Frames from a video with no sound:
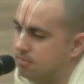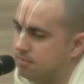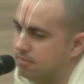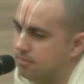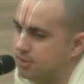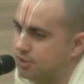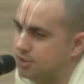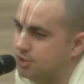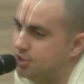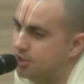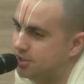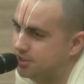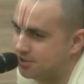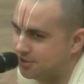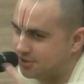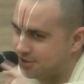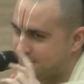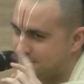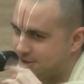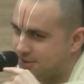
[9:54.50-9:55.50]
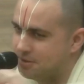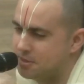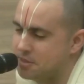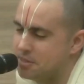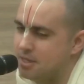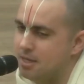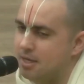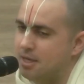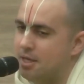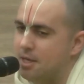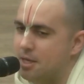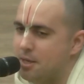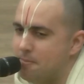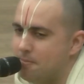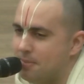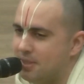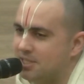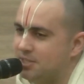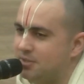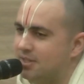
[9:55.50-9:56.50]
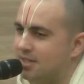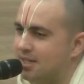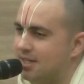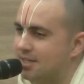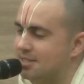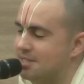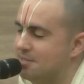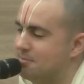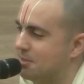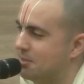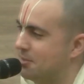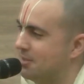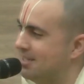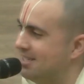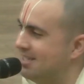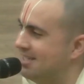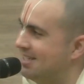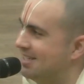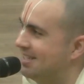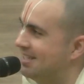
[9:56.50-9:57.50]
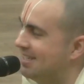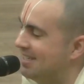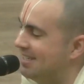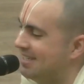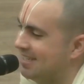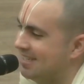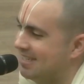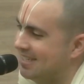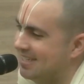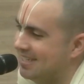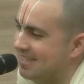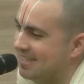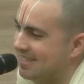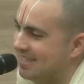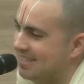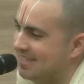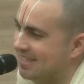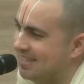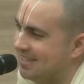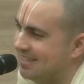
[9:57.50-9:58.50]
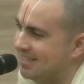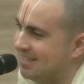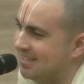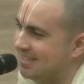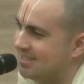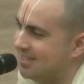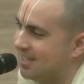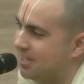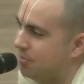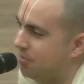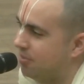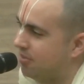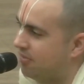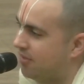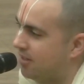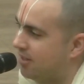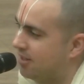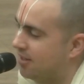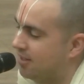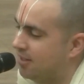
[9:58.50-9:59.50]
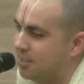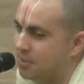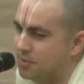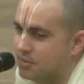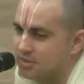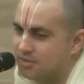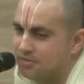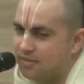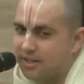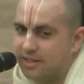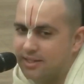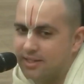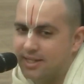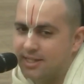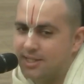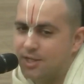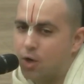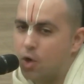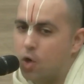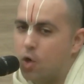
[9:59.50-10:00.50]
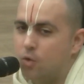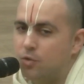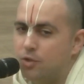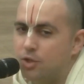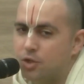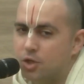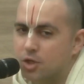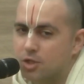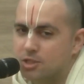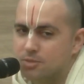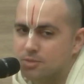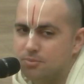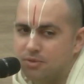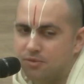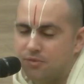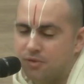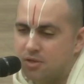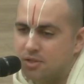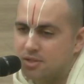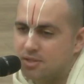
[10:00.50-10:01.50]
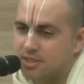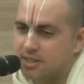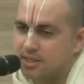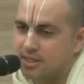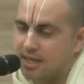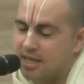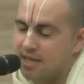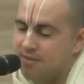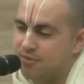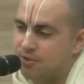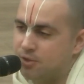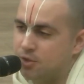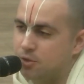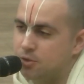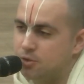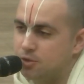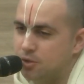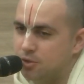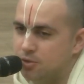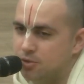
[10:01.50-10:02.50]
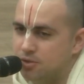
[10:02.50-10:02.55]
just materialized him a ring and said, you are fine. And he was fine. And all the doctors before said, I have no solution